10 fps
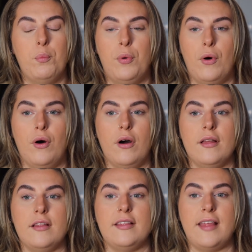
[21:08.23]
But
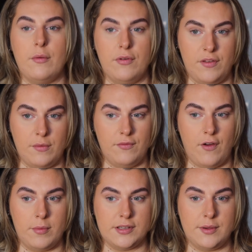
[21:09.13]
they were few and
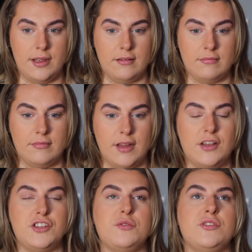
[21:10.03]
far between,
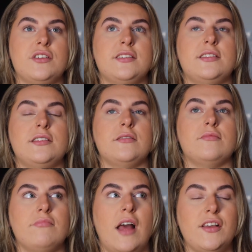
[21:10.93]
and she was just,
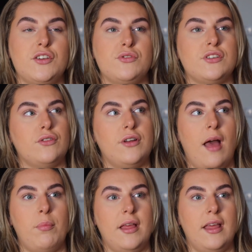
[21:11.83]
I think she was just
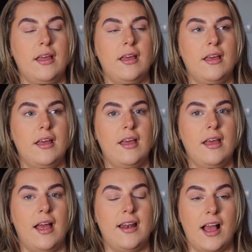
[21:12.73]
unhappy
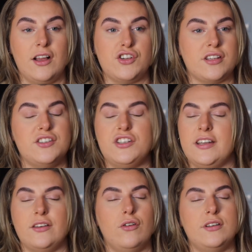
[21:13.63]
and anxious, and she
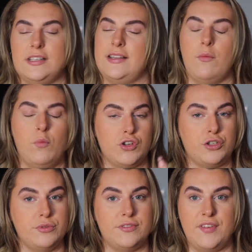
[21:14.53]
didn't understand what
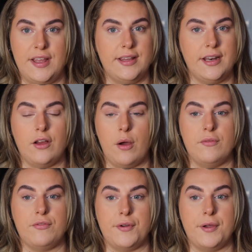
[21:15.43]
she was feeling and
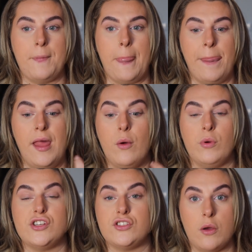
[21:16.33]
going through,
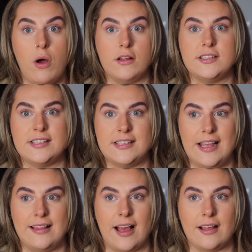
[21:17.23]
which is so hard to
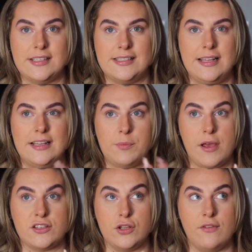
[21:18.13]
see, like see this
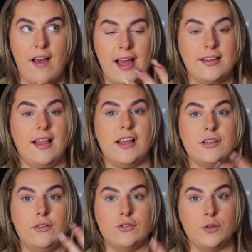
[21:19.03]
person that you've
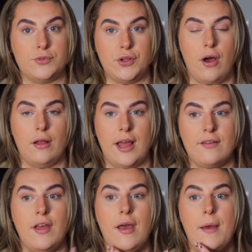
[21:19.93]
idolized and looked up to your whole life